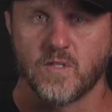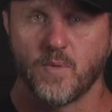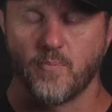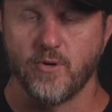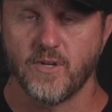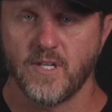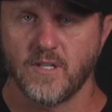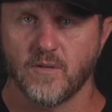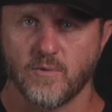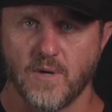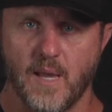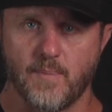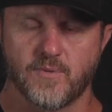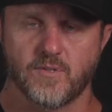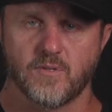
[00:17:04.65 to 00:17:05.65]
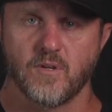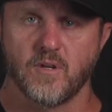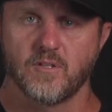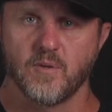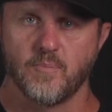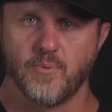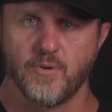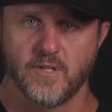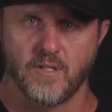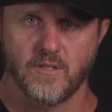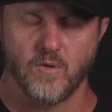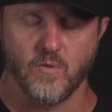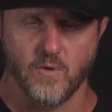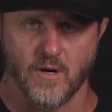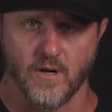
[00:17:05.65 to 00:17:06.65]
to put in the reps, to put in
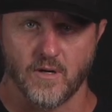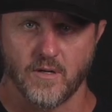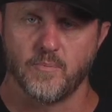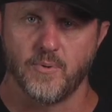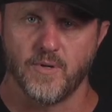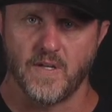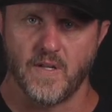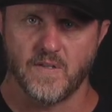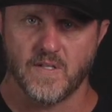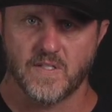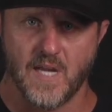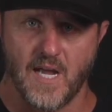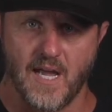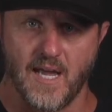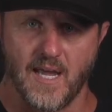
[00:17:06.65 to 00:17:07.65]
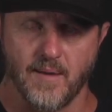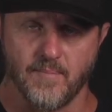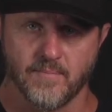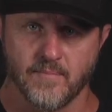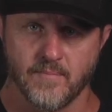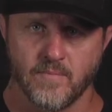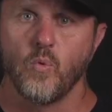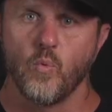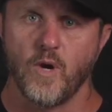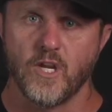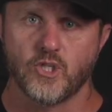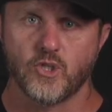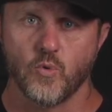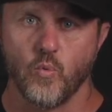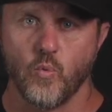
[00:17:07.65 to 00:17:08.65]
the work, to put in the time,
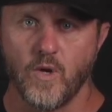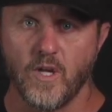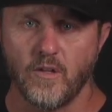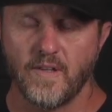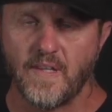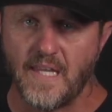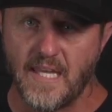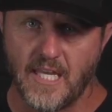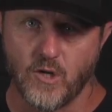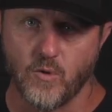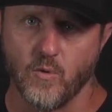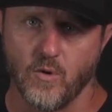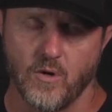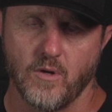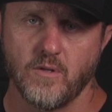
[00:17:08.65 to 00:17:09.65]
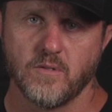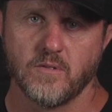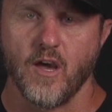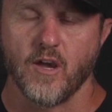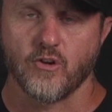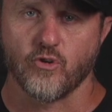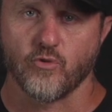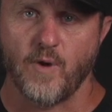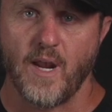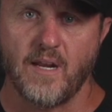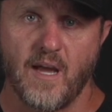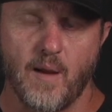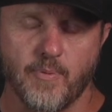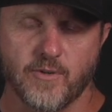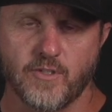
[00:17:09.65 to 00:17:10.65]
which will equal a great
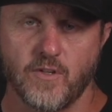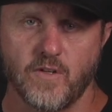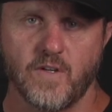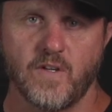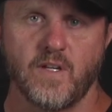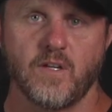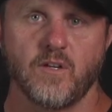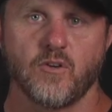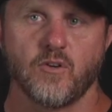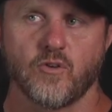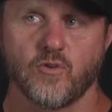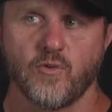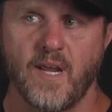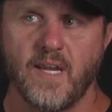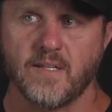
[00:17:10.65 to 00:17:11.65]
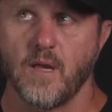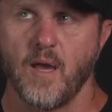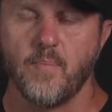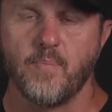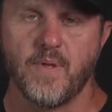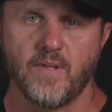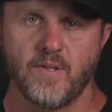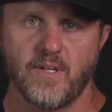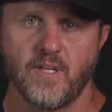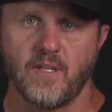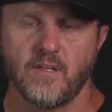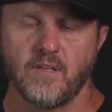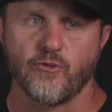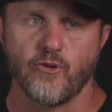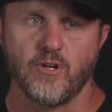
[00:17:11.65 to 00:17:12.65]
opportunity, great ability
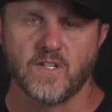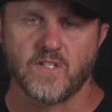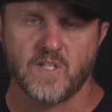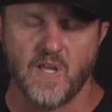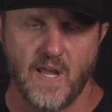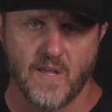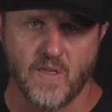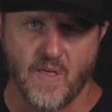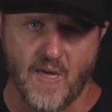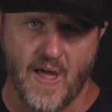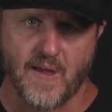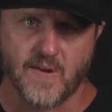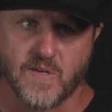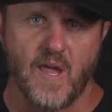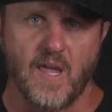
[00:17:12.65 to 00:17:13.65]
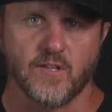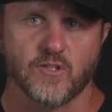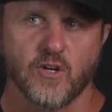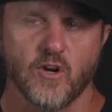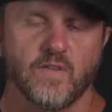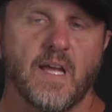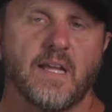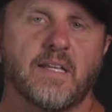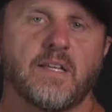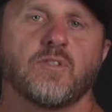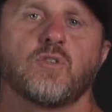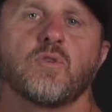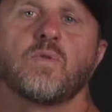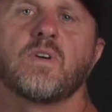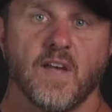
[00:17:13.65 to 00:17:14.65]
for you to take that and turn that
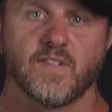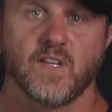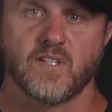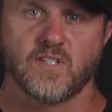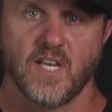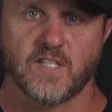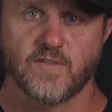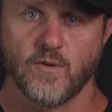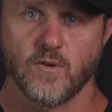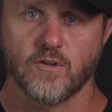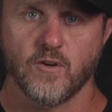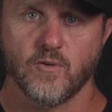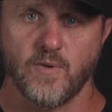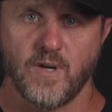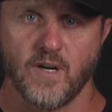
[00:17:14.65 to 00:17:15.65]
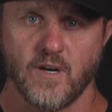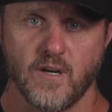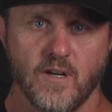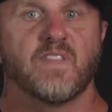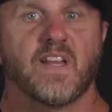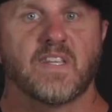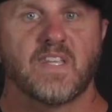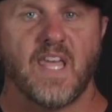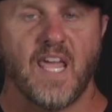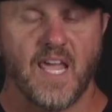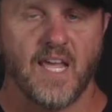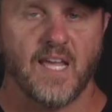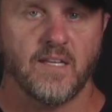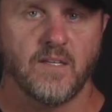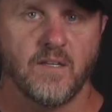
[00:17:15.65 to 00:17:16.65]
into a successful career that
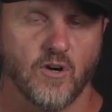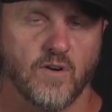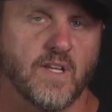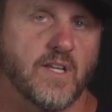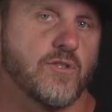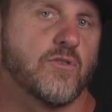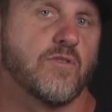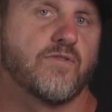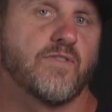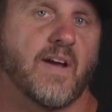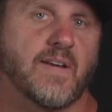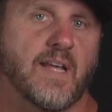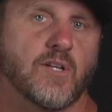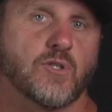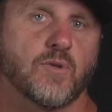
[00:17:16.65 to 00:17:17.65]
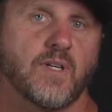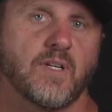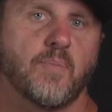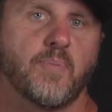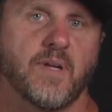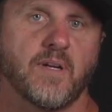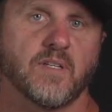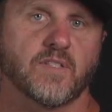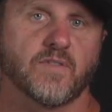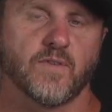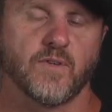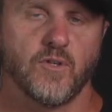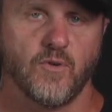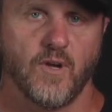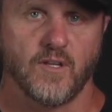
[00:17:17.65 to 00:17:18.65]
can turn into financial independence for
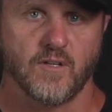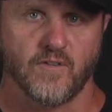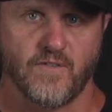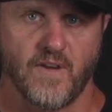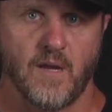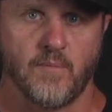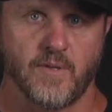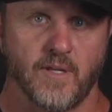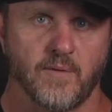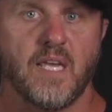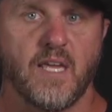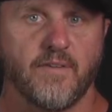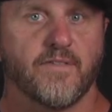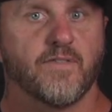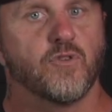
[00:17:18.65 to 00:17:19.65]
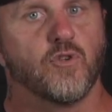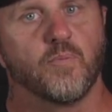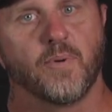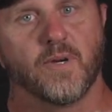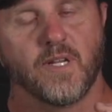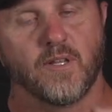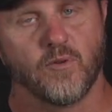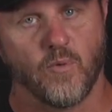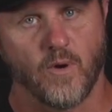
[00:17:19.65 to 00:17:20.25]
you and your family if you put in the